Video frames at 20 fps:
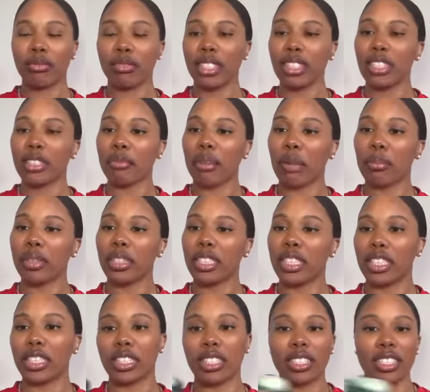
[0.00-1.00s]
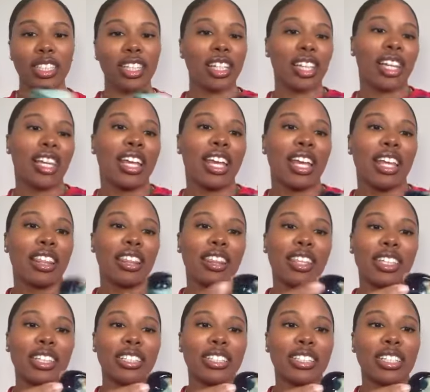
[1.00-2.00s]
This is my prediction.
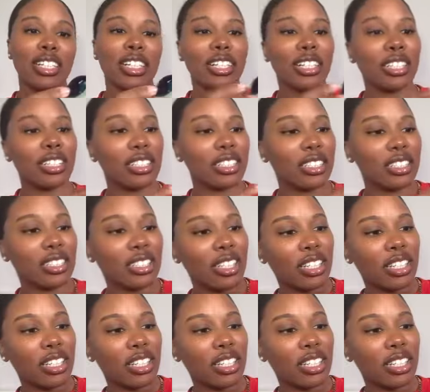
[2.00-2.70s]
This is,